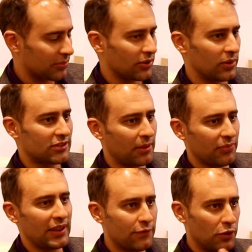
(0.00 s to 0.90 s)
So it's
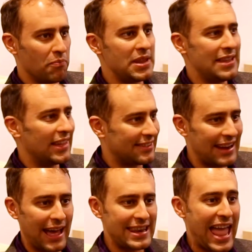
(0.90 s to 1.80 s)
something for me that's
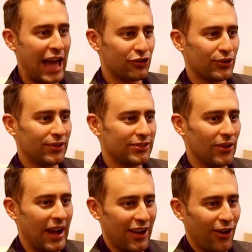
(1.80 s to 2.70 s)
not natural.
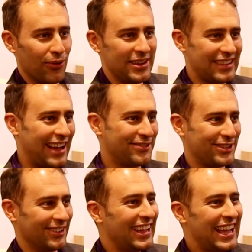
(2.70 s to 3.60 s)
So I always have
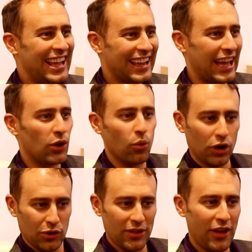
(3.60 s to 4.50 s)
to kind of
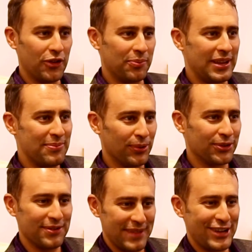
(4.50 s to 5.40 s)
work with other people
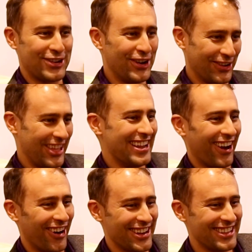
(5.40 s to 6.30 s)
to make sure the
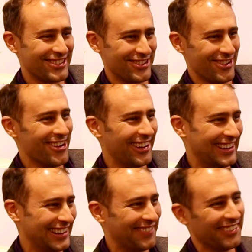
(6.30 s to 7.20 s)
art is
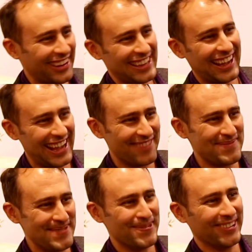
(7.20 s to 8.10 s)
good. And I'm lucky I
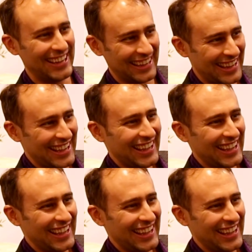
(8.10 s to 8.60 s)
have people like